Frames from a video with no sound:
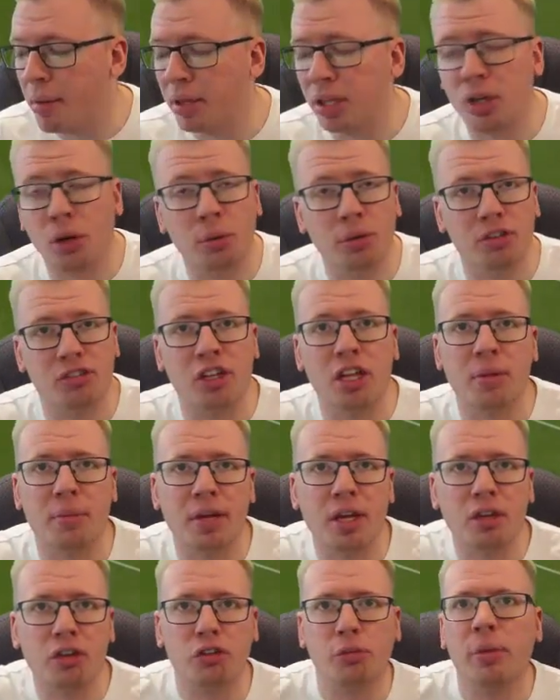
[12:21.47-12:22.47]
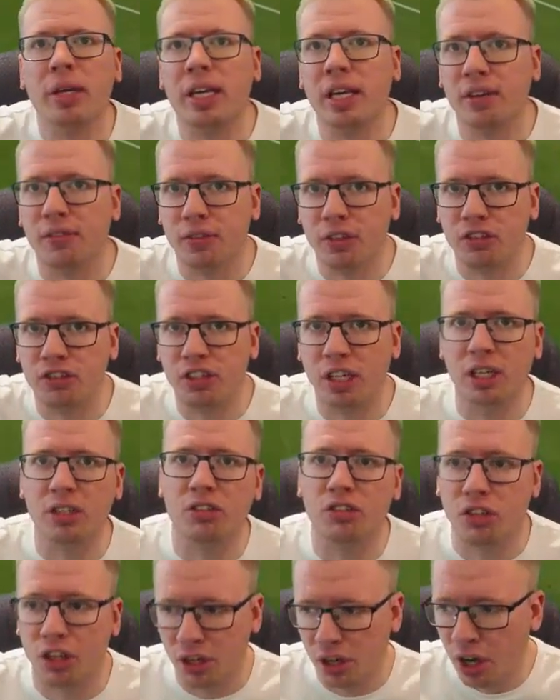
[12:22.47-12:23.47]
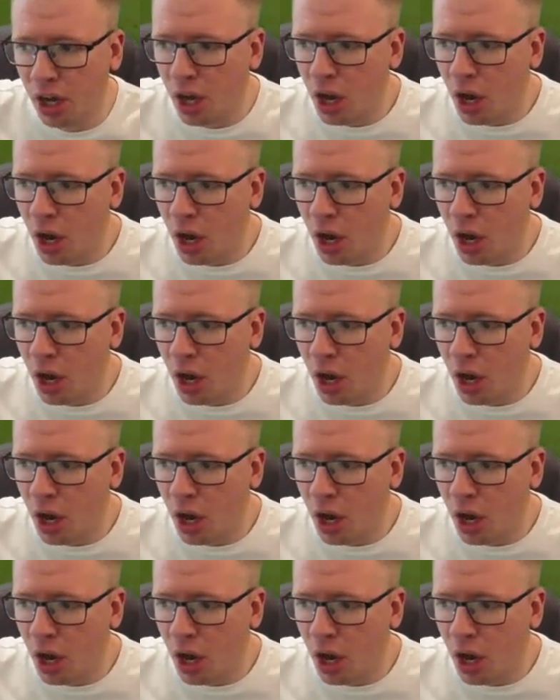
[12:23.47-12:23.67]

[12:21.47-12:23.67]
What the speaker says: with the current team that we're using with Gylfi Sigurdsson.